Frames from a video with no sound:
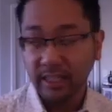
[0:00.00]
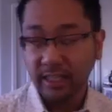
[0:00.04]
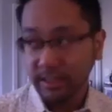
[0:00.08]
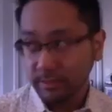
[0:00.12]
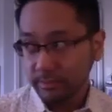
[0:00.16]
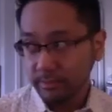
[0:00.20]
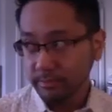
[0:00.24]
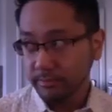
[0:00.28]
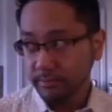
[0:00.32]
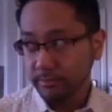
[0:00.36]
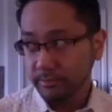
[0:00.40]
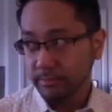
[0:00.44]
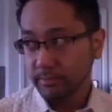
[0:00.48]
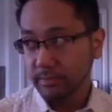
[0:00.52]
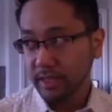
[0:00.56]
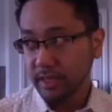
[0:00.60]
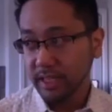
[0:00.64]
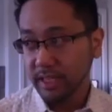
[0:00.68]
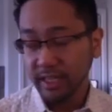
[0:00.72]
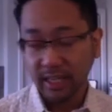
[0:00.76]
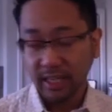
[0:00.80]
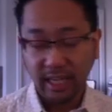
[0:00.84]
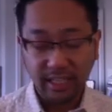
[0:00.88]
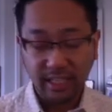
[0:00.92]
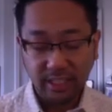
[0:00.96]
in
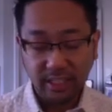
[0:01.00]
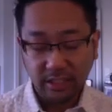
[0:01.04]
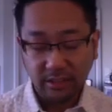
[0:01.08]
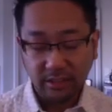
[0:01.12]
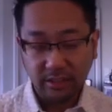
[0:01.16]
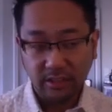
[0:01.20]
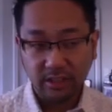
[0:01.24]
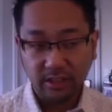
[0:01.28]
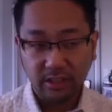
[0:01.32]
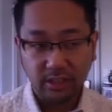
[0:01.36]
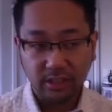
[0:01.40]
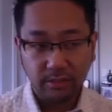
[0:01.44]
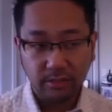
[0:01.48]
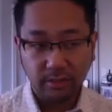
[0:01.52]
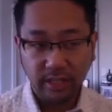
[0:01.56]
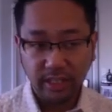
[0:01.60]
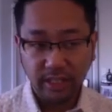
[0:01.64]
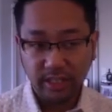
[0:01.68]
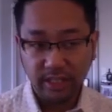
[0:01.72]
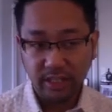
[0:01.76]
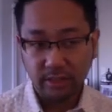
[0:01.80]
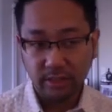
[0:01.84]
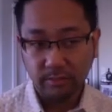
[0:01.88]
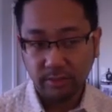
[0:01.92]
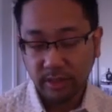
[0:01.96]
an ideal
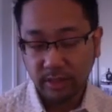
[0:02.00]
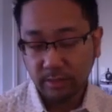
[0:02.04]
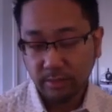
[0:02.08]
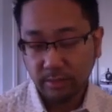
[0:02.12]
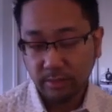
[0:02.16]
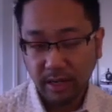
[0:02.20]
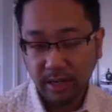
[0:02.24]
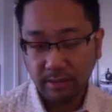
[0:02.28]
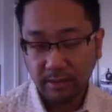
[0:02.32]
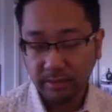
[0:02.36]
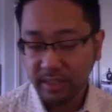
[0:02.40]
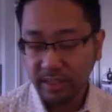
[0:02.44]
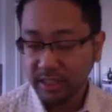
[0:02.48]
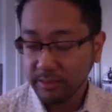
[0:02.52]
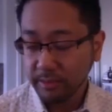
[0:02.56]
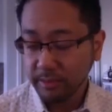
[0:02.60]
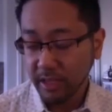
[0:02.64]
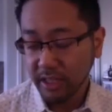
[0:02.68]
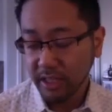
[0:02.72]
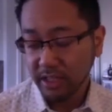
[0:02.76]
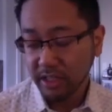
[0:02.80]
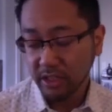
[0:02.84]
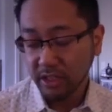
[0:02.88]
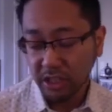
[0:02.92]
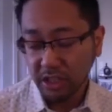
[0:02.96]
situation, we'd probably
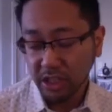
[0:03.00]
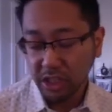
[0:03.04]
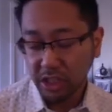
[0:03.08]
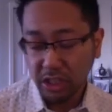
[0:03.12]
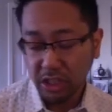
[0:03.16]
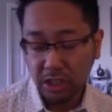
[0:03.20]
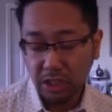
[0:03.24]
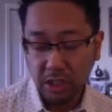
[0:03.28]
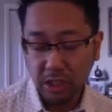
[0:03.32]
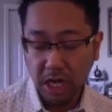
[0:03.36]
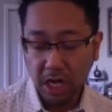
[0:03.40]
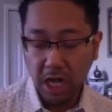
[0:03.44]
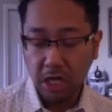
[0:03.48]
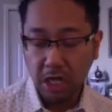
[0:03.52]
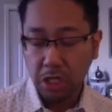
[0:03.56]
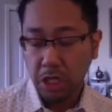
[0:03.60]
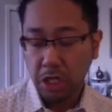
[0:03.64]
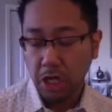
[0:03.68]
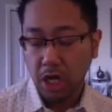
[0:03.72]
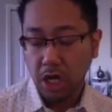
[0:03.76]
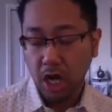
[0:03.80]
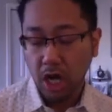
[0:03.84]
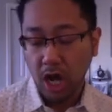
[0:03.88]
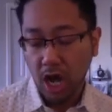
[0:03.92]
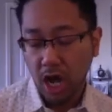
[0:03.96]
spend a good
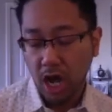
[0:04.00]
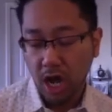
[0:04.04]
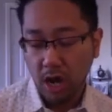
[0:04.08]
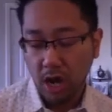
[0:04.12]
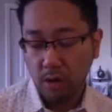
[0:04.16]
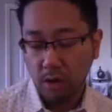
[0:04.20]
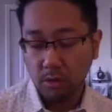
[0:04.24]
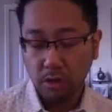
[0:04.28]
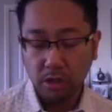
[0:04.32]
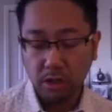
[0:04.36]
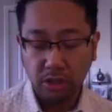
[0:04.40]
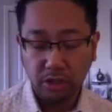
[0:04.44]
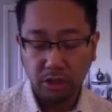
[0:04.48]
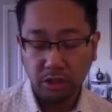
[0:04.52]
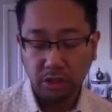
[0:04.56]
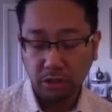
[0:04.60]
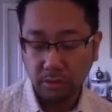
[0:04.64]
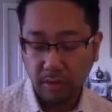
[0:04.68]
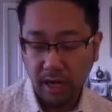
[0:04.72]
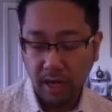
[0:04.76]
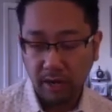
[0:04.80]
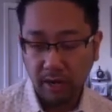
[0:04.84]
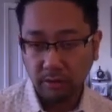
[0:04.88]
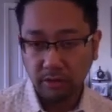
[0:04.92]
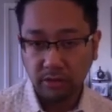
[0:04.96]
hour,
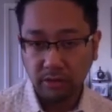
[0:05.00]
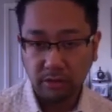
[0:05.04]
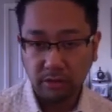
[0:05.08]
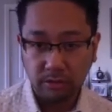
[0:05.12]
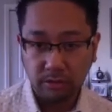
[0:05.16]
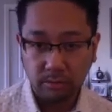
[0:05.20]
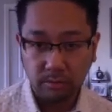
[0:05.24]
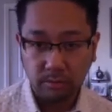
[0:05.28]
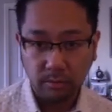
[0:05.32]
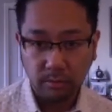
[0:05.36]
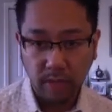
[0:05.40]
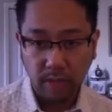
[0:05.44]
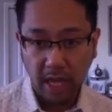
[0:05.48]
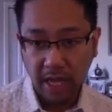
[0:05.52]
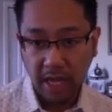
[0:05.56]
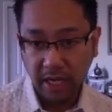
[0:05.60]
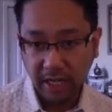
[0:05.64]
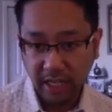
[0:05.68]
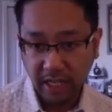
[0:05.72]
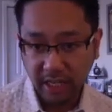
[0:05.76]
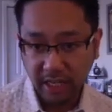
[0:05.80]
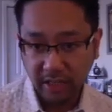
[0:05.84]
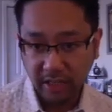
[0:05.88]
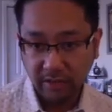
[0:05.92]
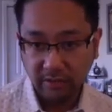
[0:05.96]
2 hours
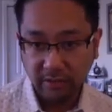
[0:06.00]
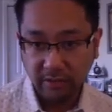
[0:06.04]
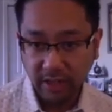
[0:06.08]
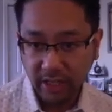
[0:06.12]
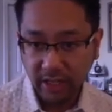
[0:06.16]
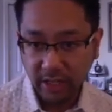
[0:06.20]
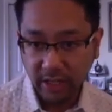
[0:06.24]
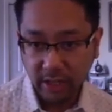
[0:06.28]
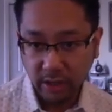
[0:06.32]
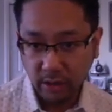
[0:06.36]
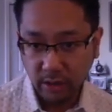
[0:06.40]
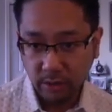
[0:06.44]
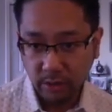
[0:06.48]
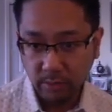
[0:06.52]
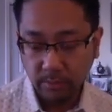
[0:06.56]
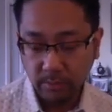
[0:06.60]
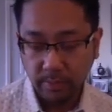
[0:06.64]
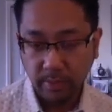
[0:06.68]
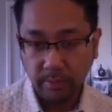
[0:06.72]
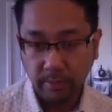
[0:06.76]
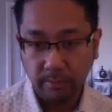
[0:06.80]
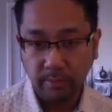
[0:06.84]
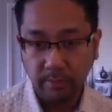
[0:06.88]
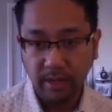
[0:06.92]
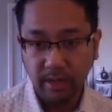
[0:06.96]
editing the video.
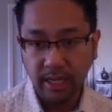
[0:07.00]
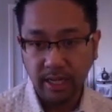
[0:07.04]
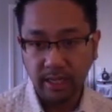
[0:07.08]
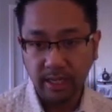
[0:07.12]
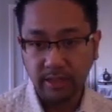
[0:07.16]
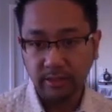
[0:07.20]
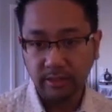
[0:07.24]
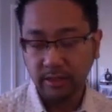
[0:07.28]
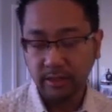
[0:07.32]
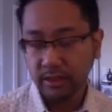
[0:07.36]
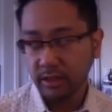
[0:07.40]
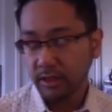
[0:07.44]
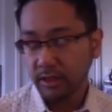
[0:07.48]
But you